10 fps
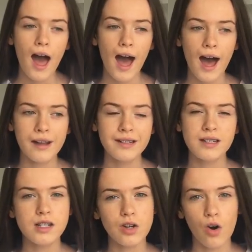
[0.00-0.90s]

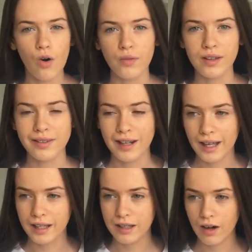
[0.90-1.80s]
And
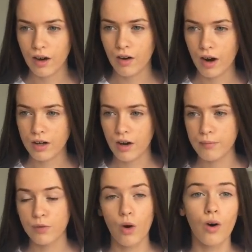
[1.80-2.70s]
obviously,
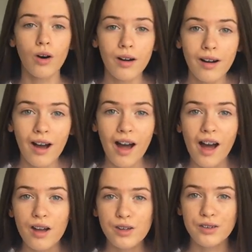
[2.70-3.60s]
I'm not,
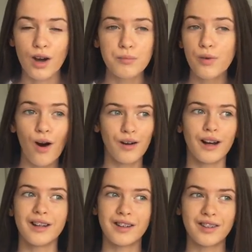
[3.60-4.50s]
because I'm not
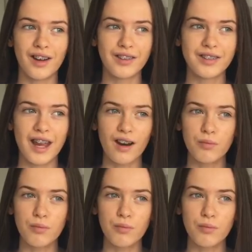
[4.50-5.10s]
ugly and disgusting.